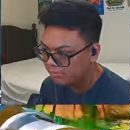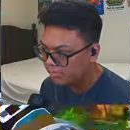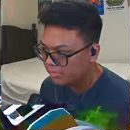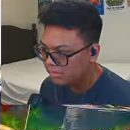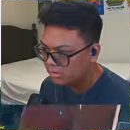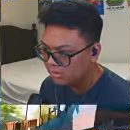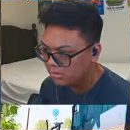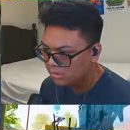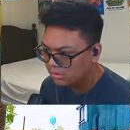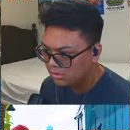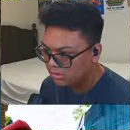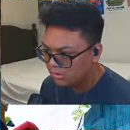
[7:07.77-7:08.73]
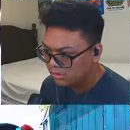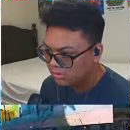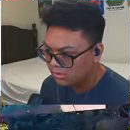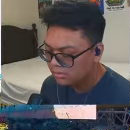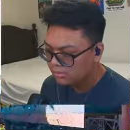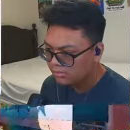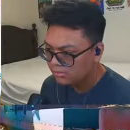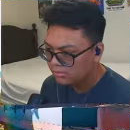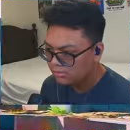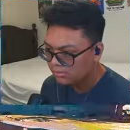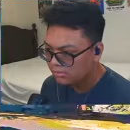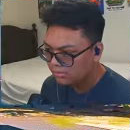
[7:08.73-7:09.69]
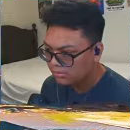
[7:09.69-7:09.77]

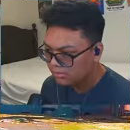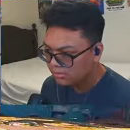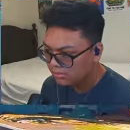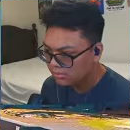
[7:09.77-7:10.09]
Nothing is said.